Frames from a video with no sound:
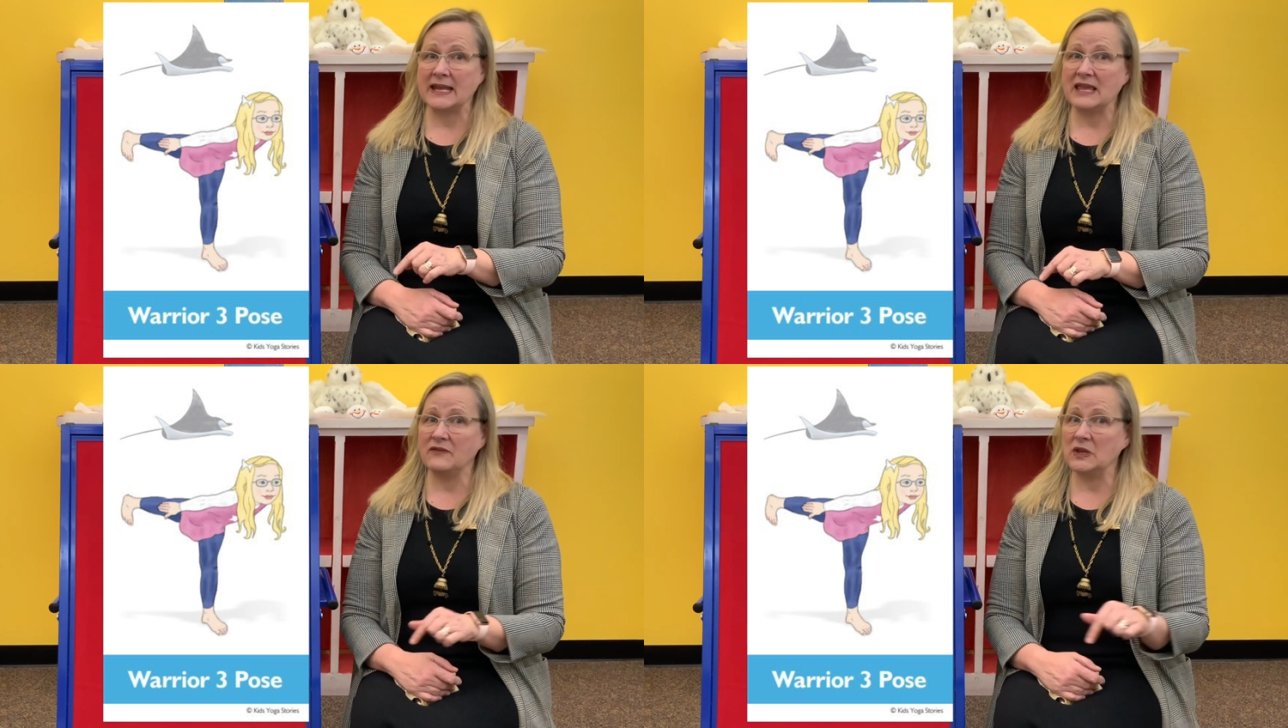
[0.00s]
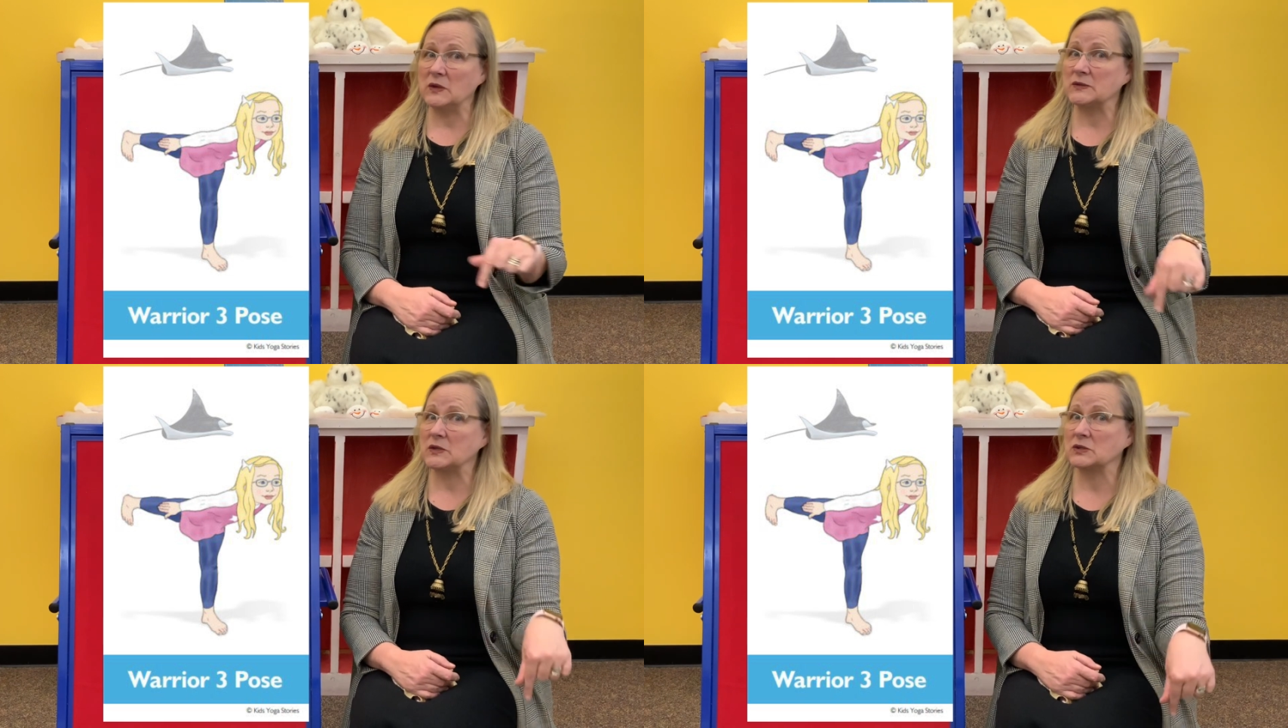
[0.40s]
even
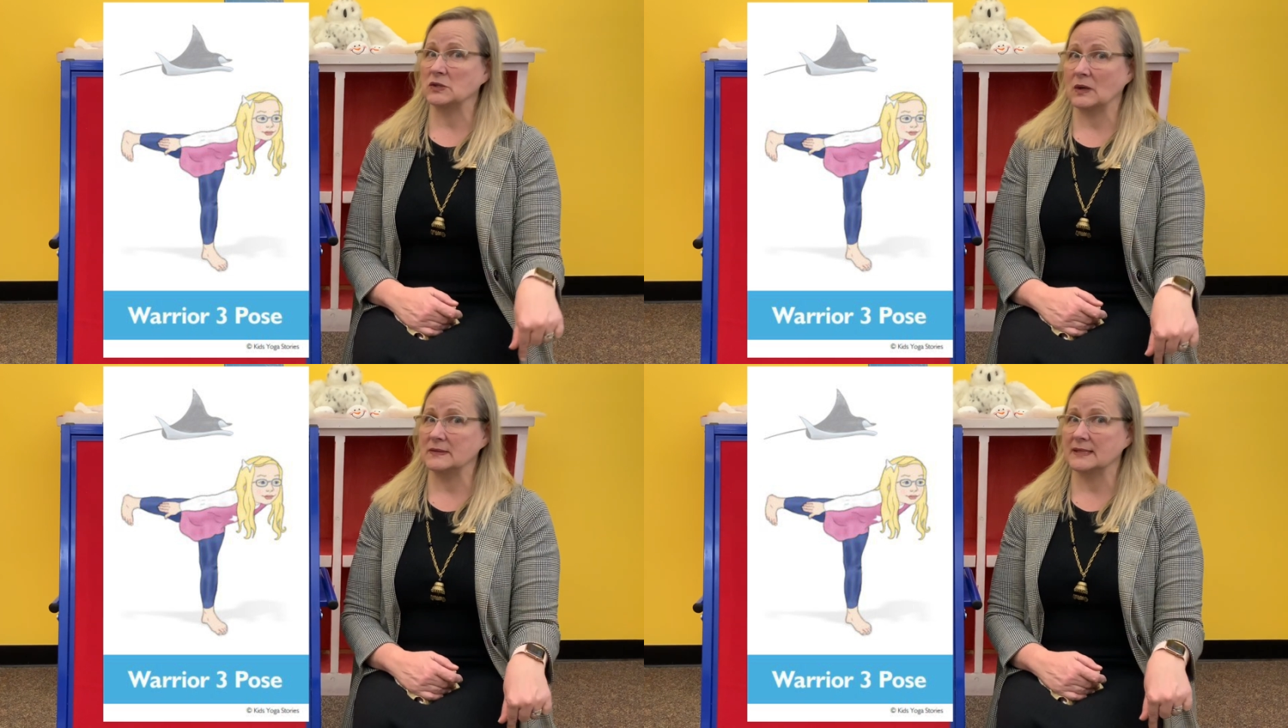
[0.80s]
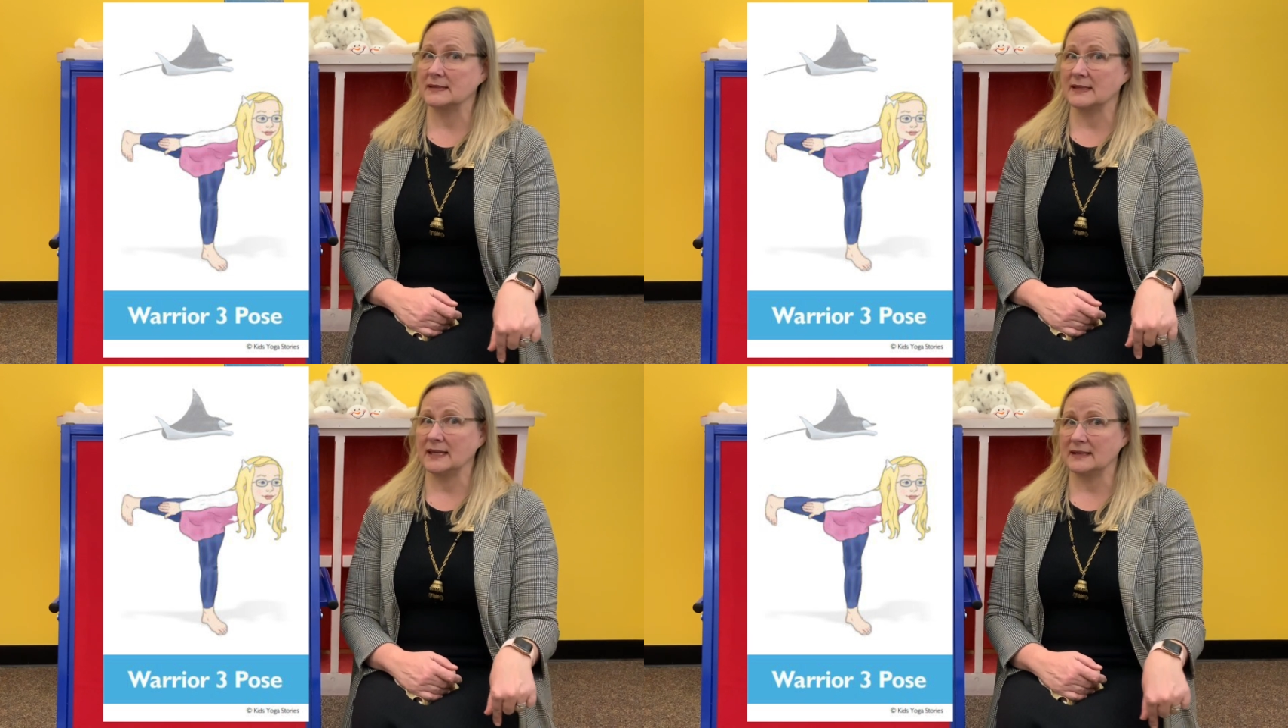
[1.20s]
use your toes as a
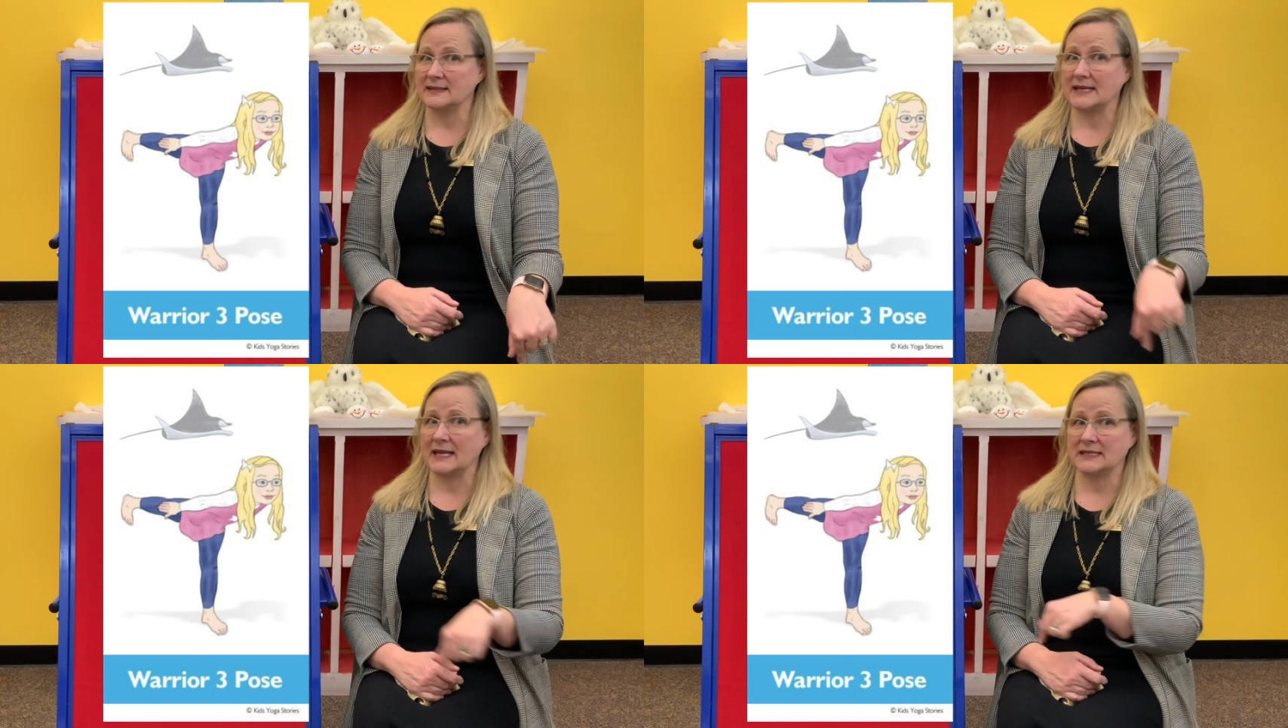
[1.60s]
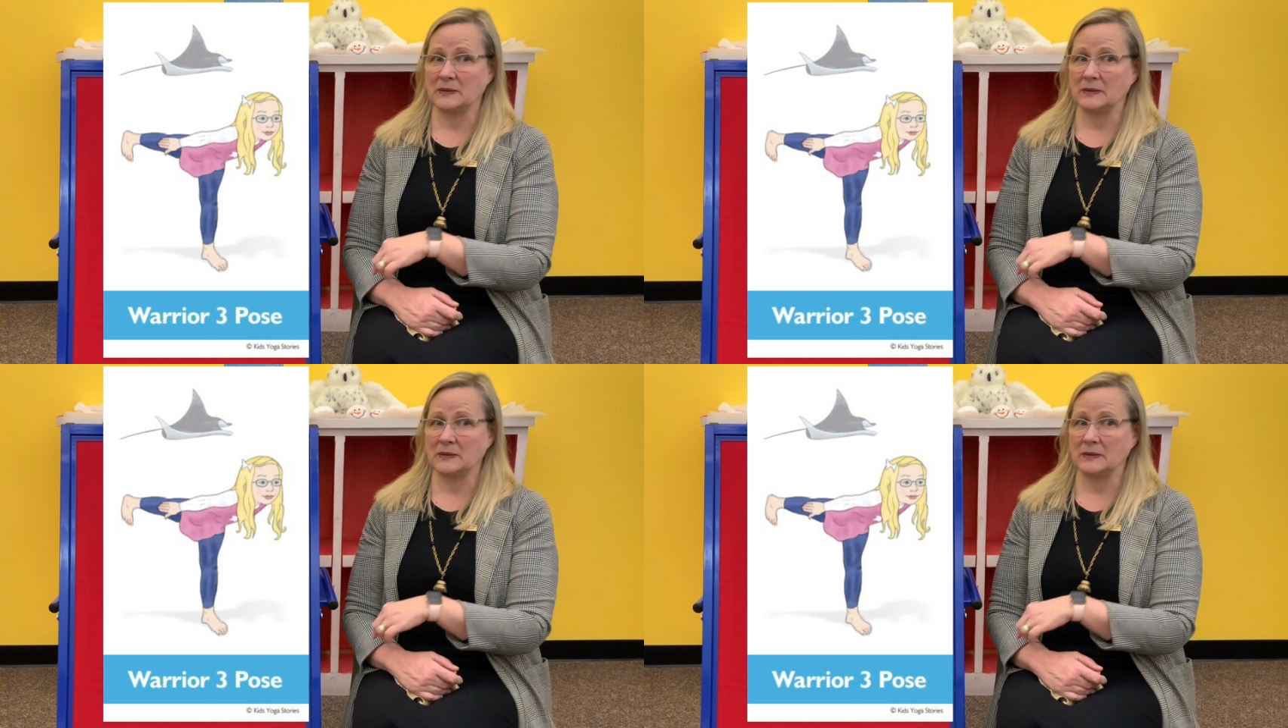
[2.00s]
kickstand in